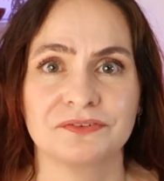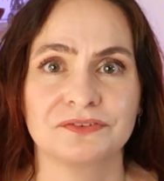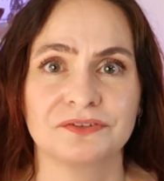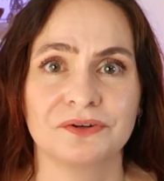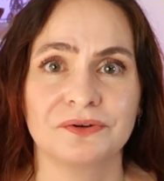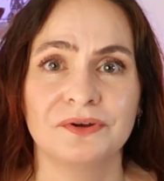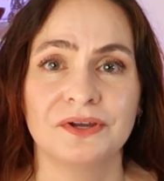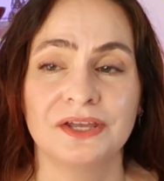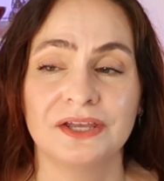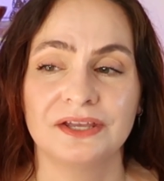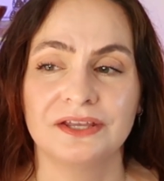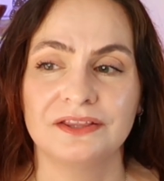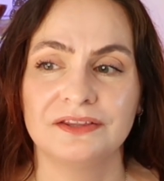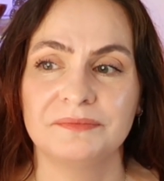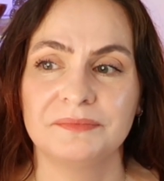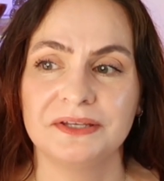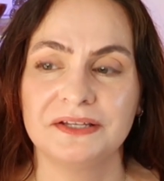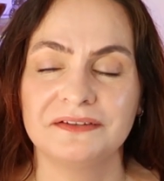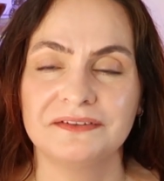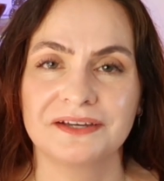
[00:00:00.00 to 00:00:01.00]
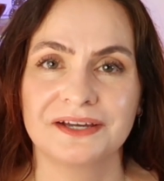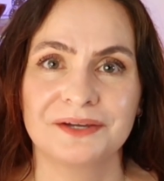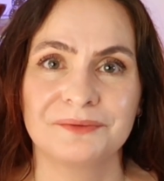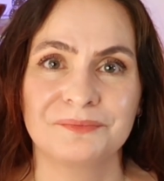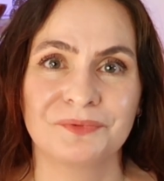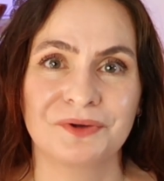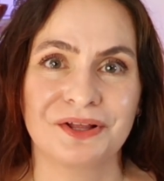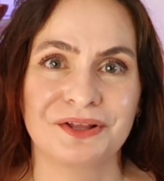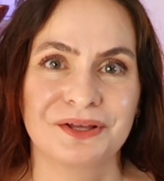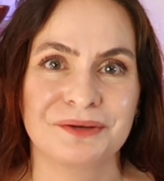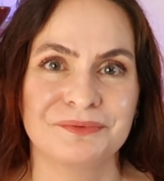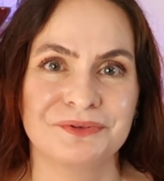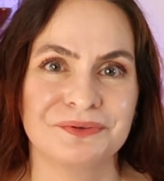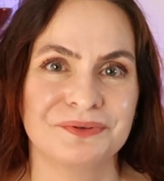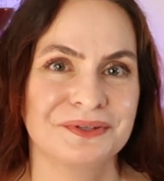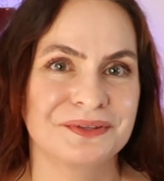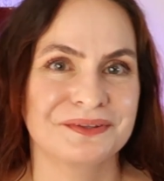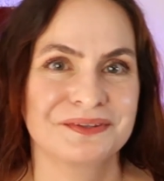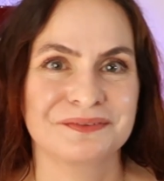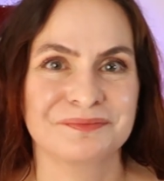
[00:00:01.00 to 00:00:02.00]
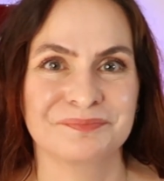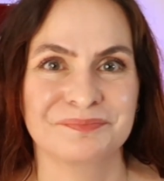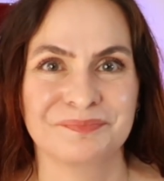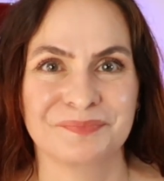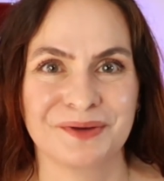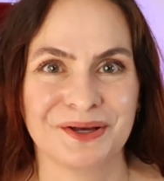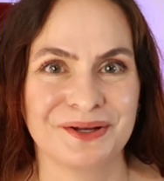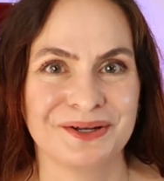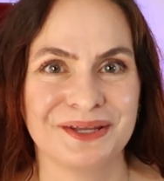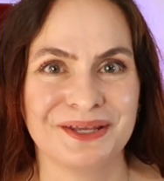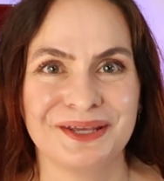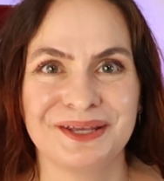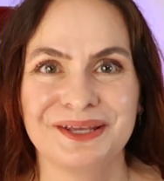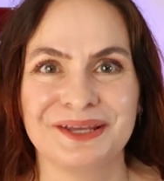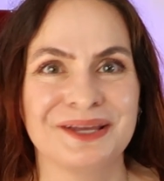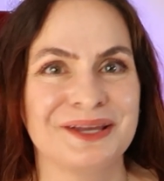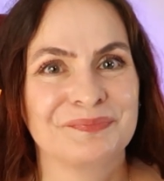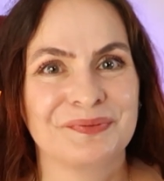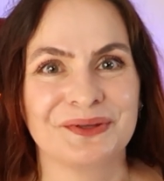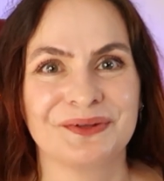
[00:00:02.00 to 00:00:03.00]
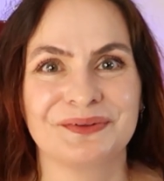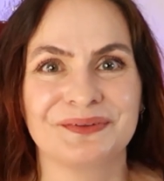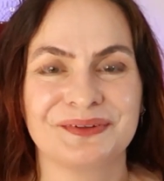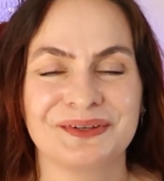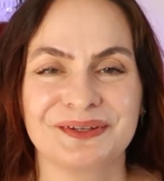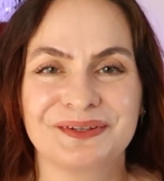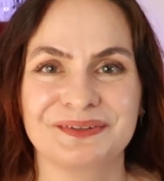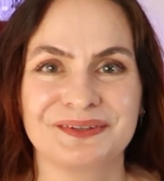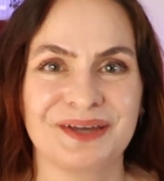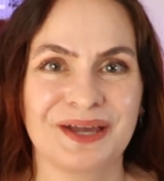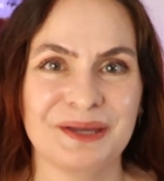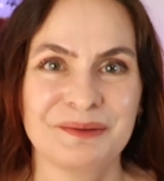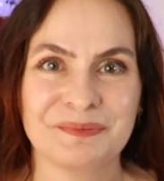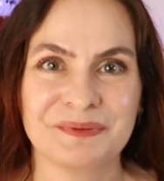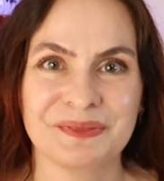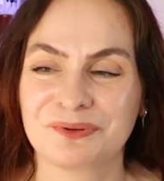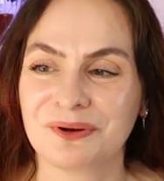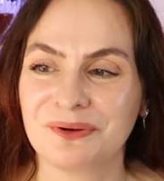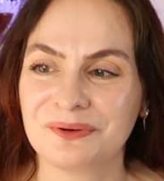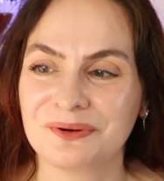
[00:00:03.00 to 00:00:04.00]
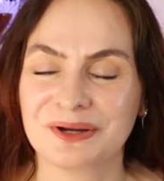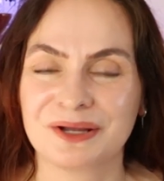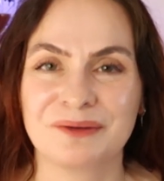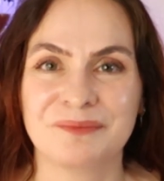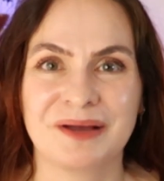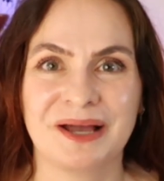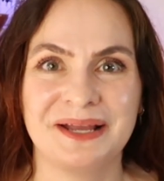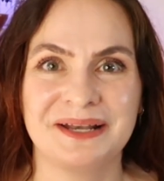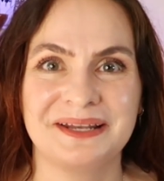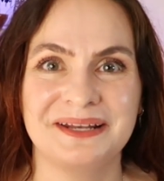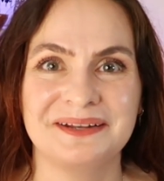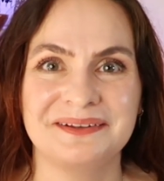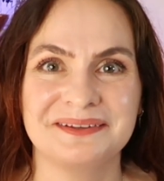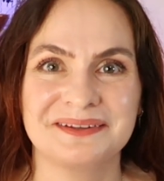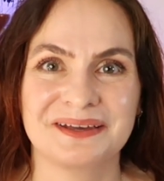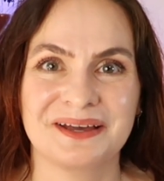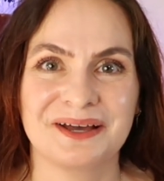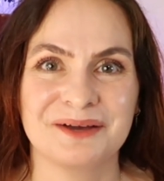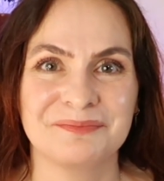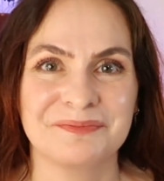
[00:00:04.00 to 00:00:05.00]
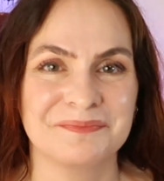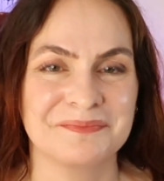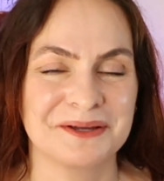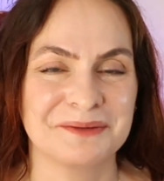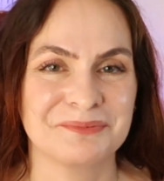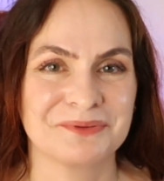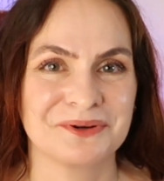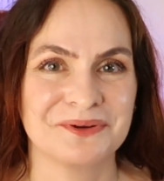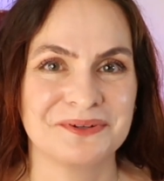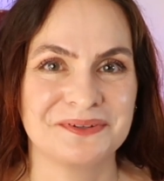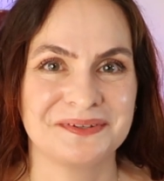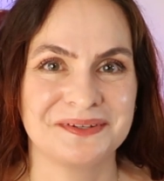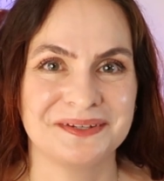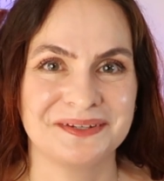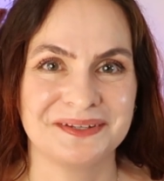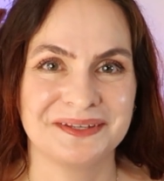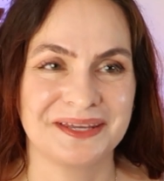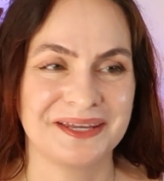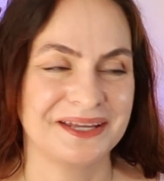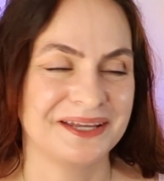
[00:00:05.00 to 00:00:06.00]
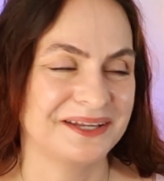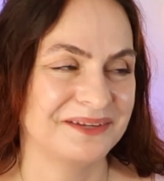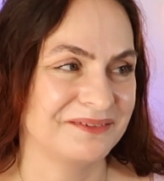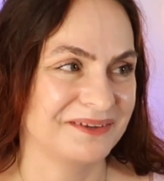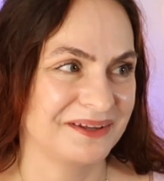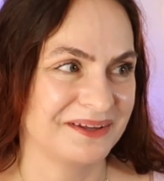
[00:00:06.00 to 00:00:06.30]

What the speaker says: So in the meantime, while I'm doing this body building type program, I needed to up my protein gain.